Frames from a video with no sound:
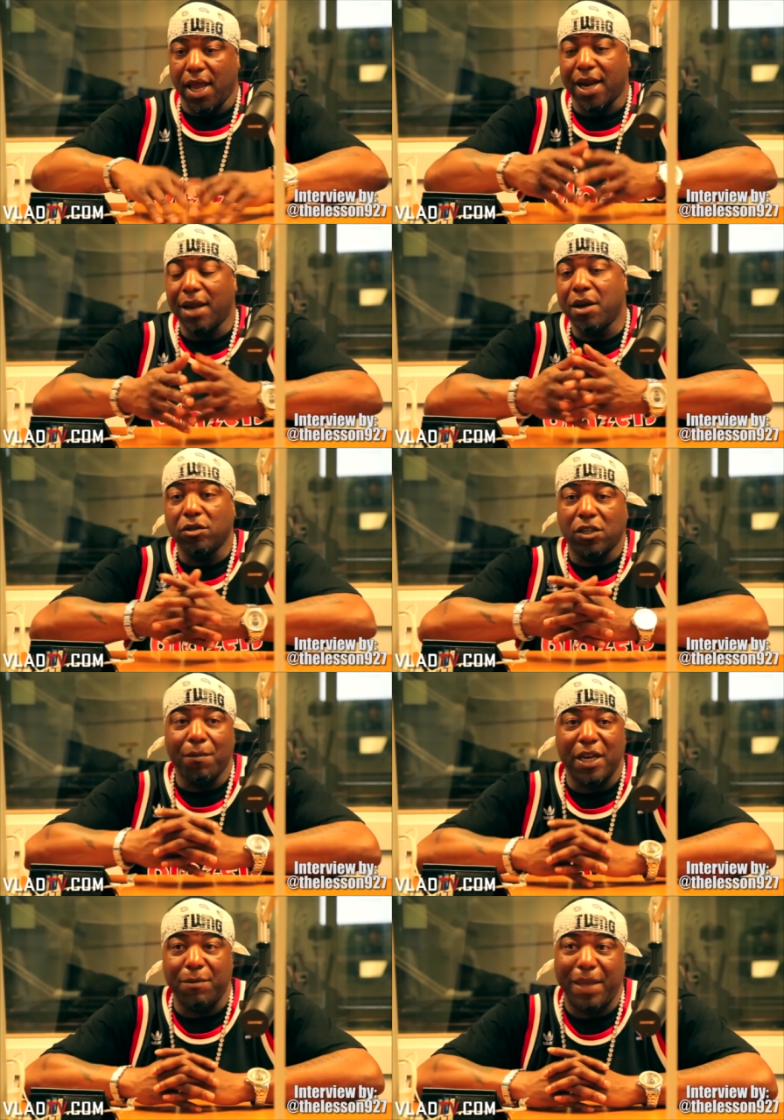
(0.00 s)
and I know
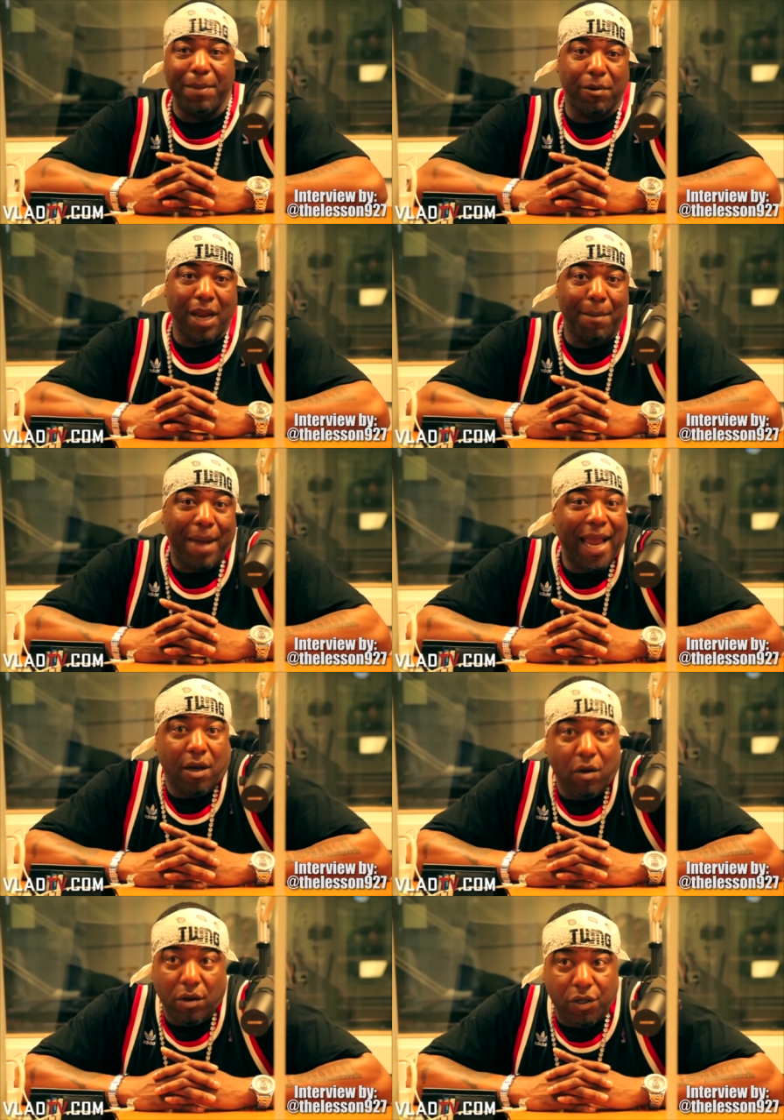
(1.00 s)
so many people. I
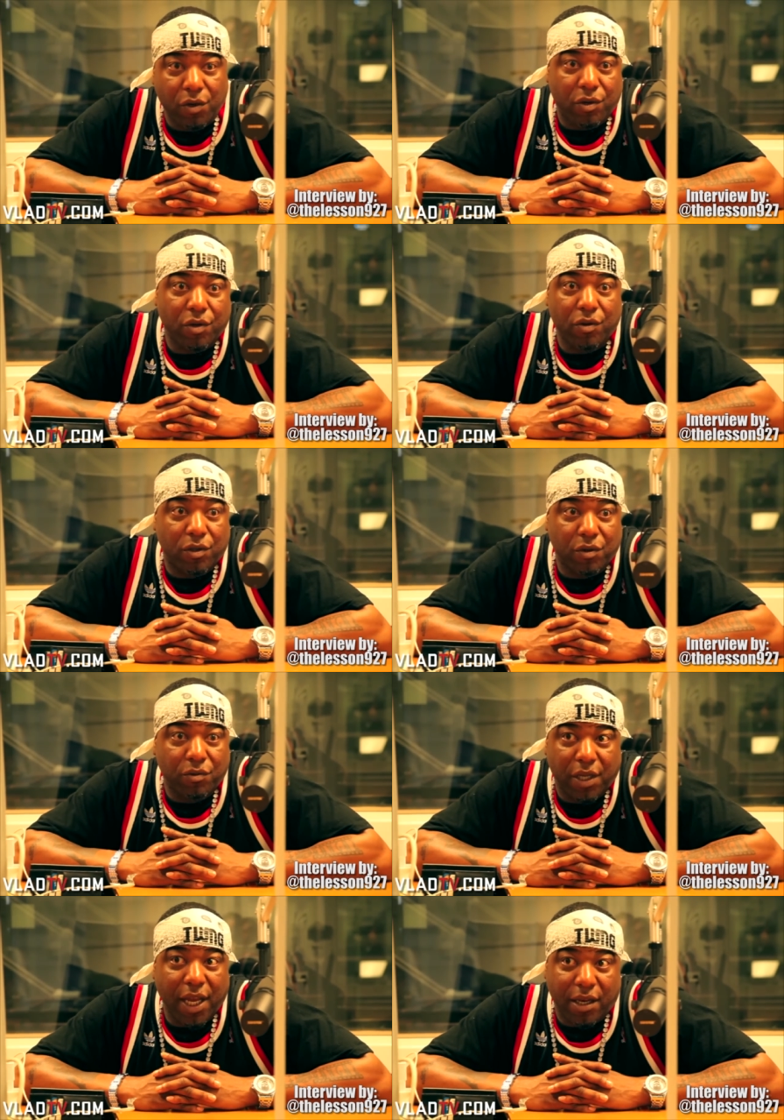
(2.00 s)
might know the two dudes
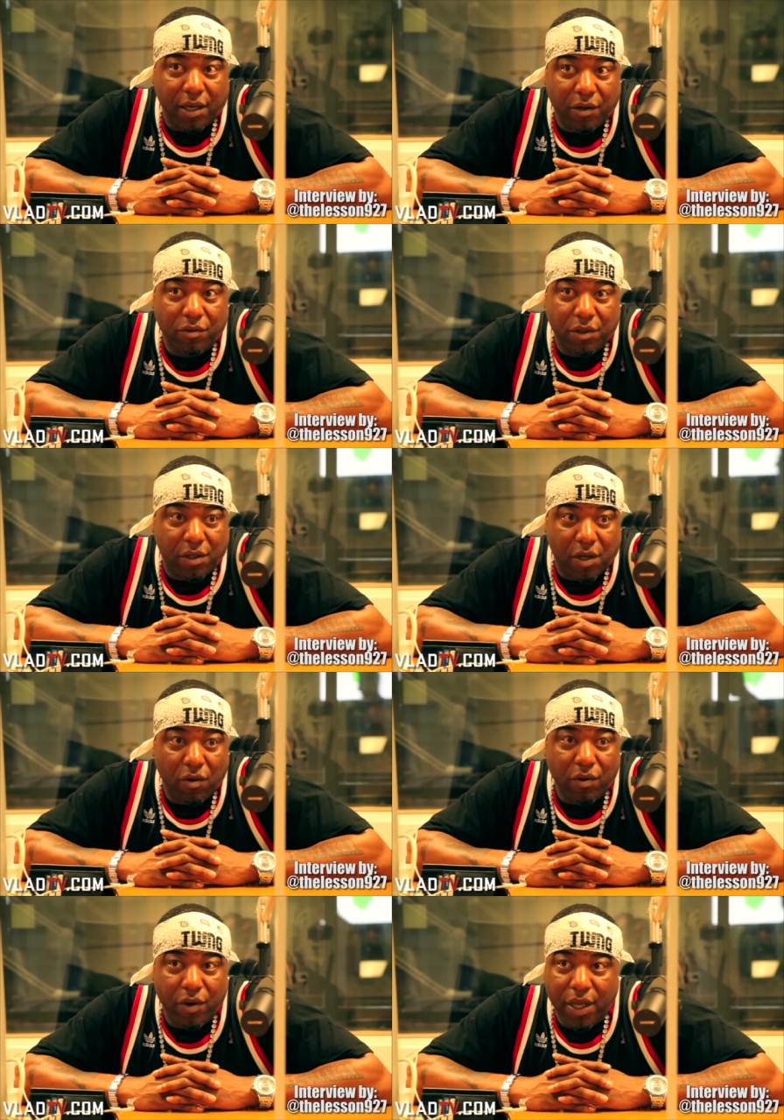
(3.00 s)
who did who
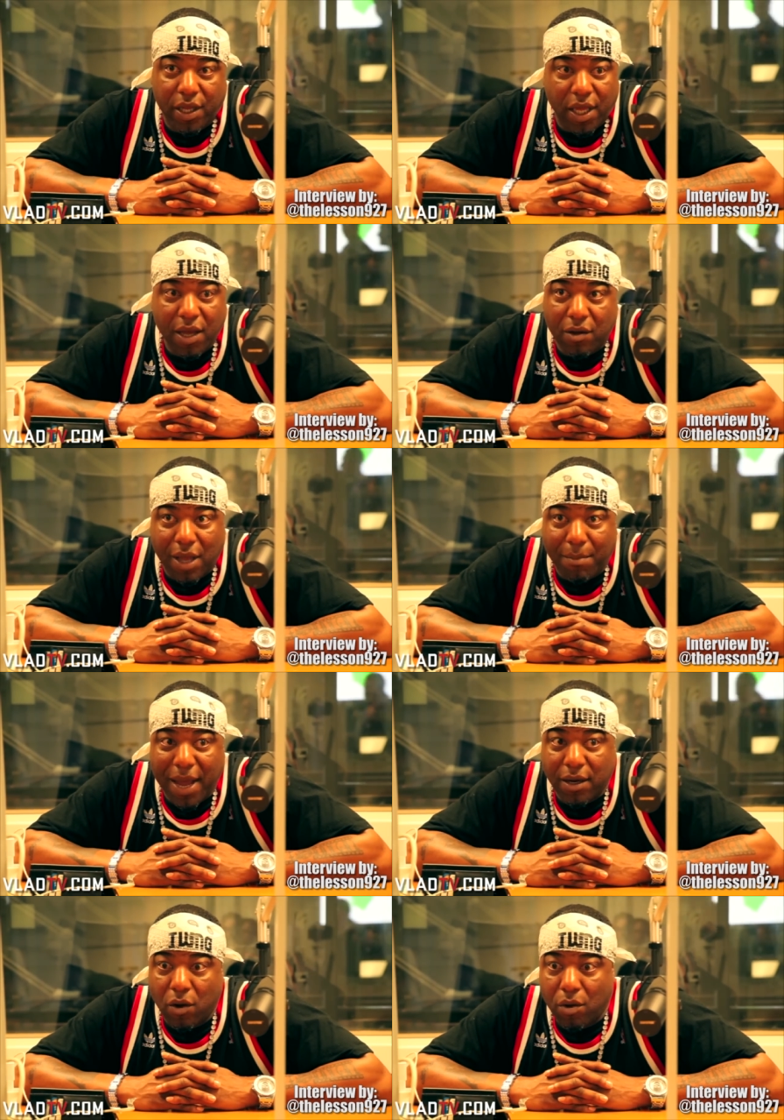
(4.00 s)
who he killed. I
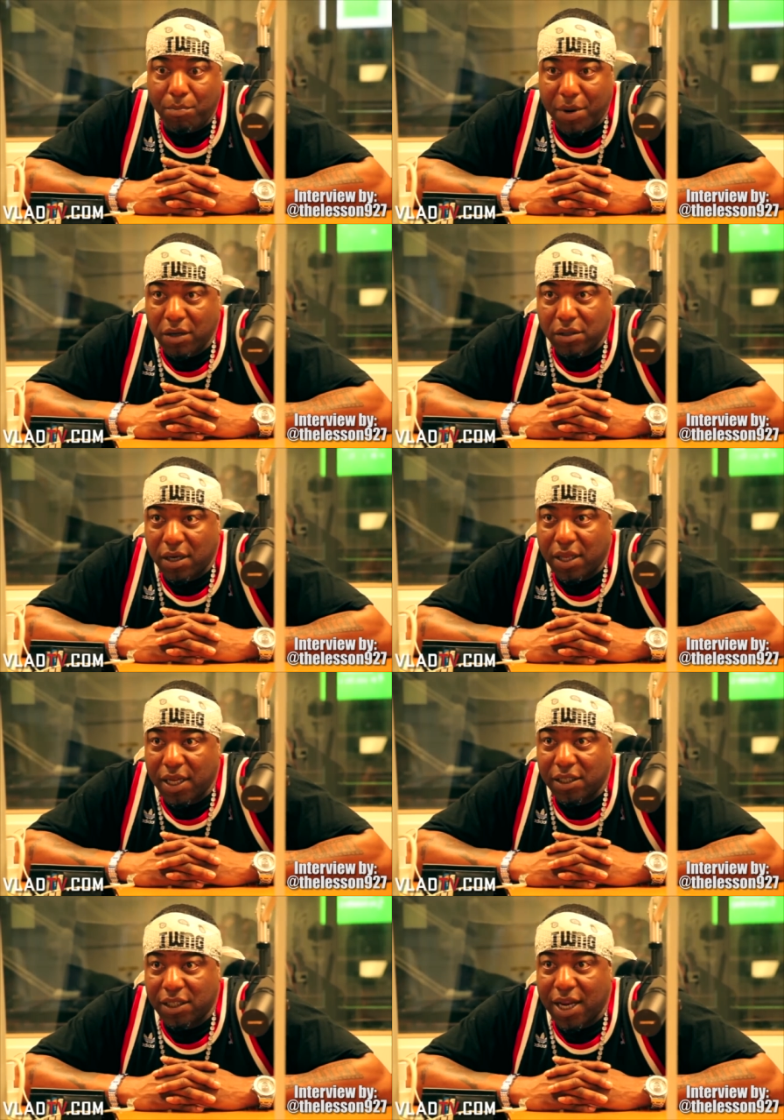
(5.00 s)
might know him
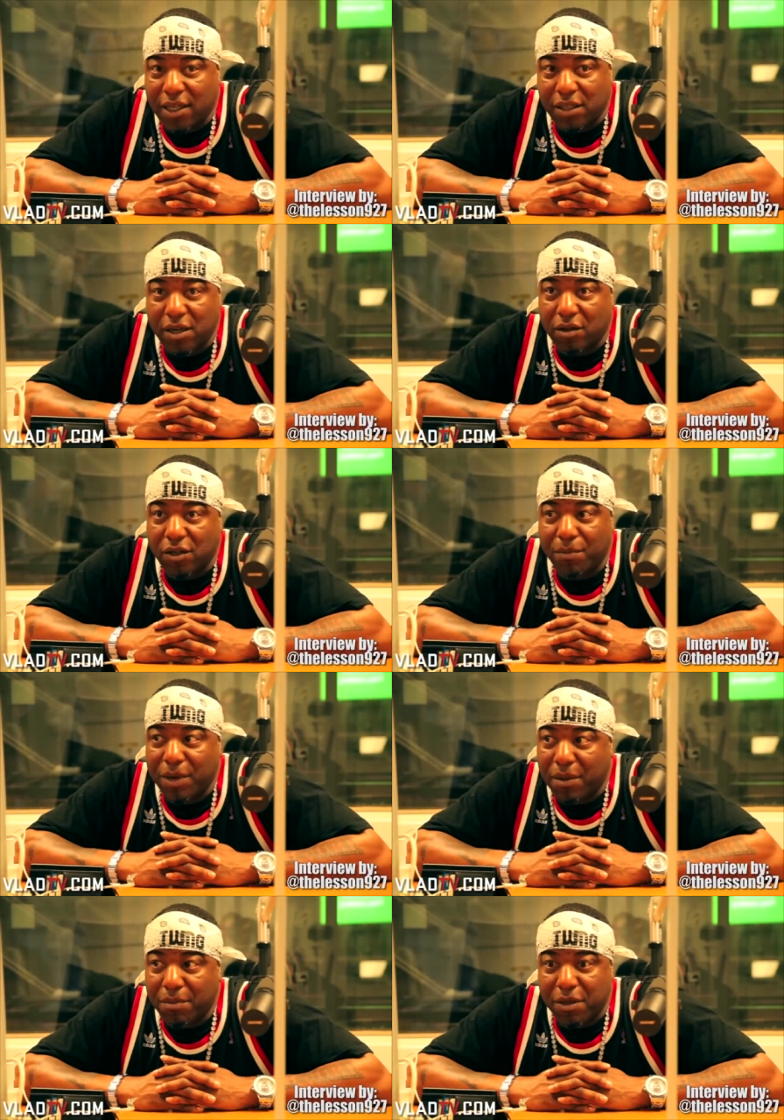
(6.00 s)
personally and shit. I just know so
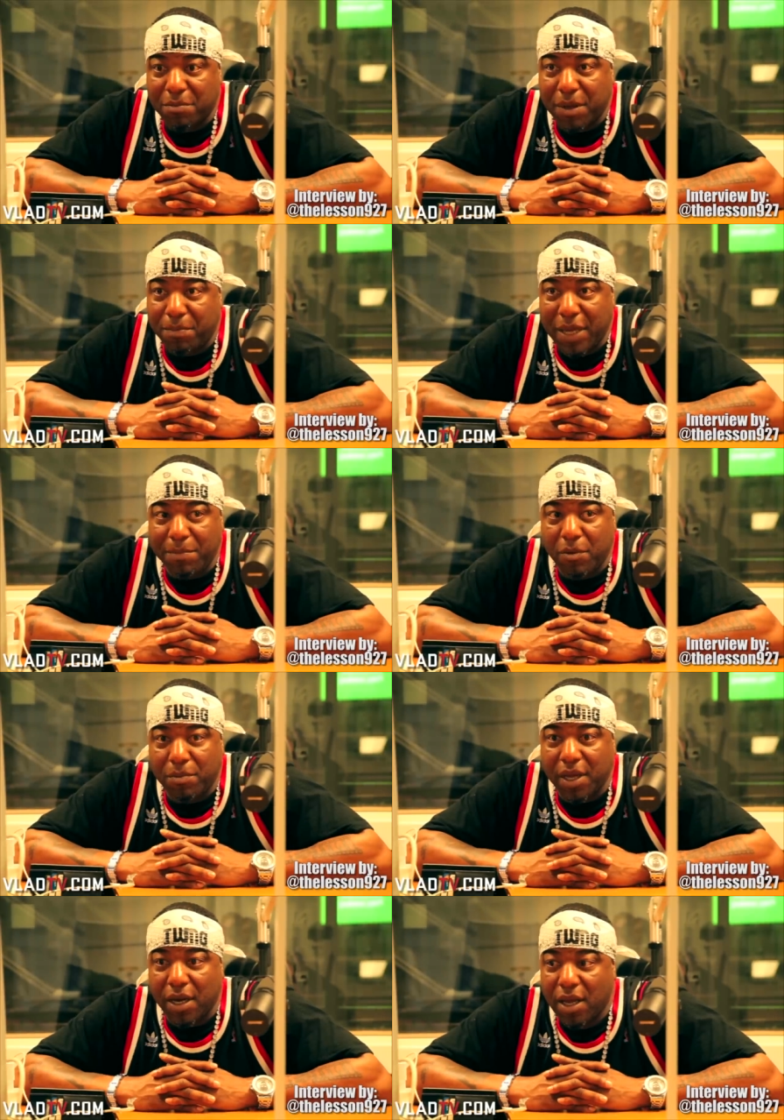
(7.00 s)
many me people,
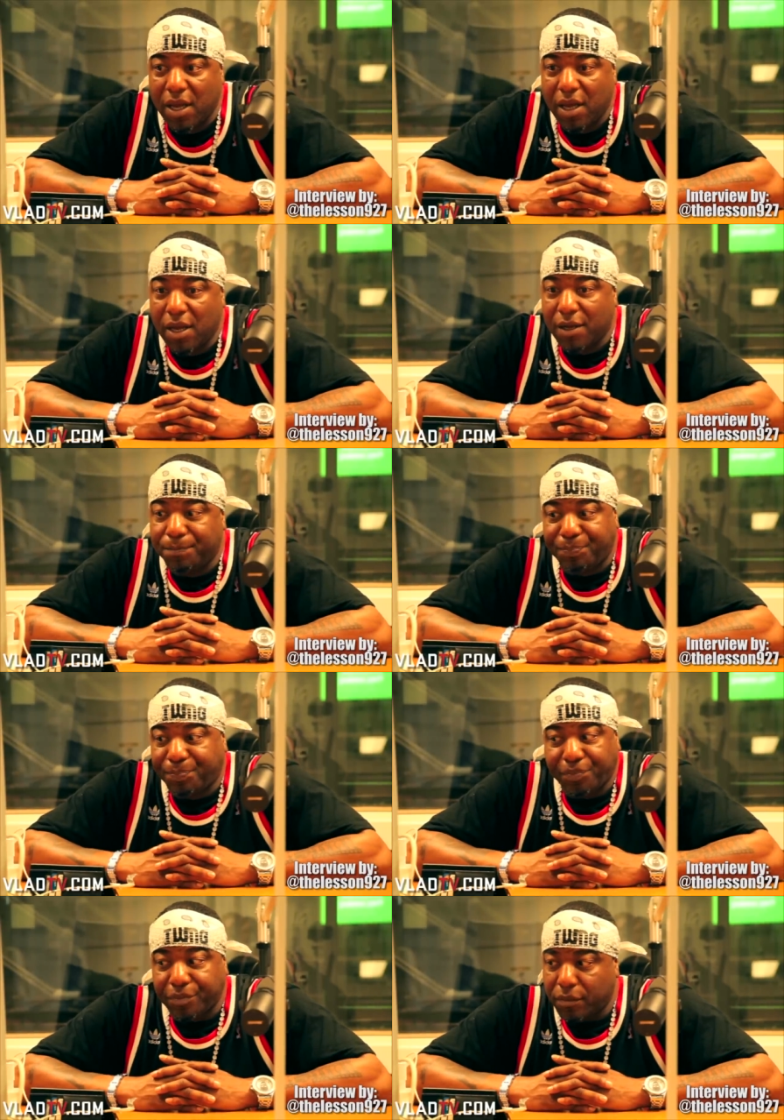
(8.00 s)
but
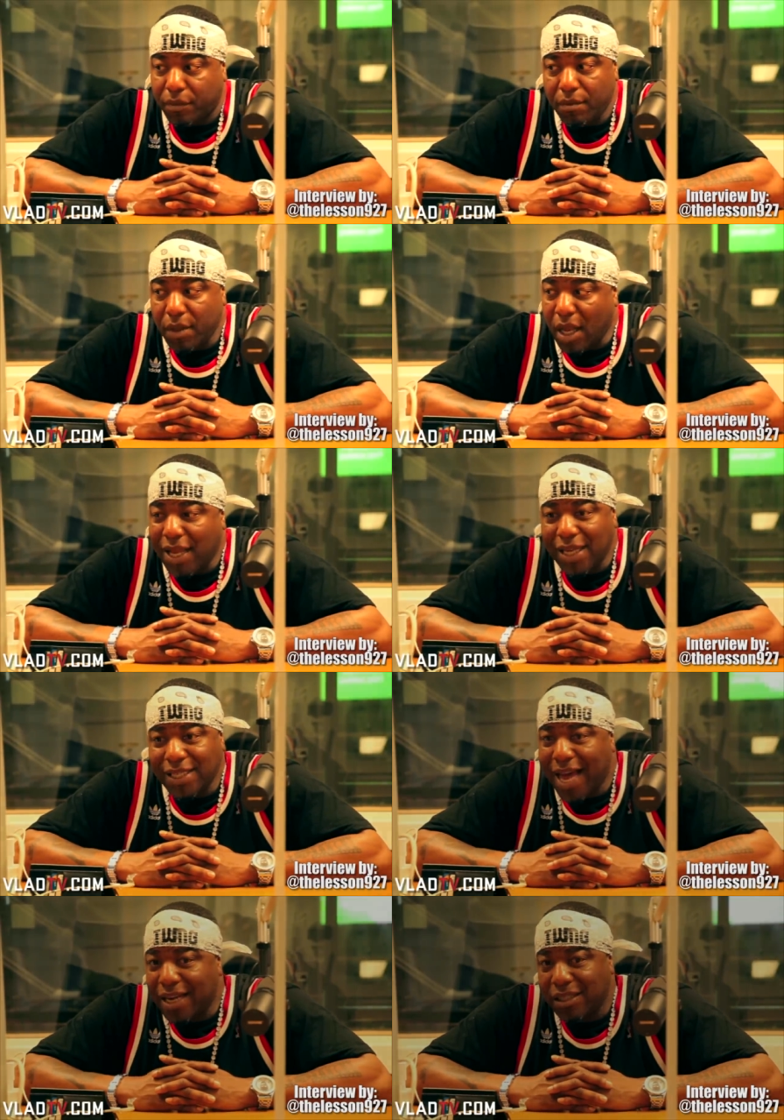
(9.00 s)

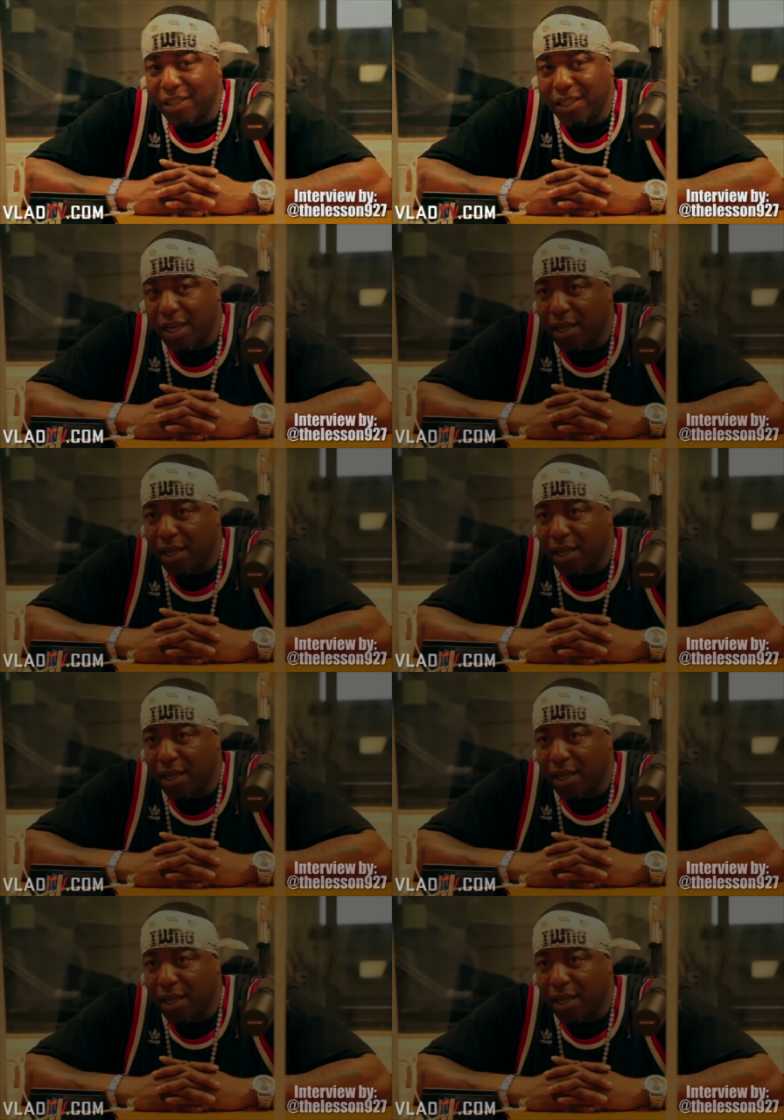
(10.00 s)
that's how the shit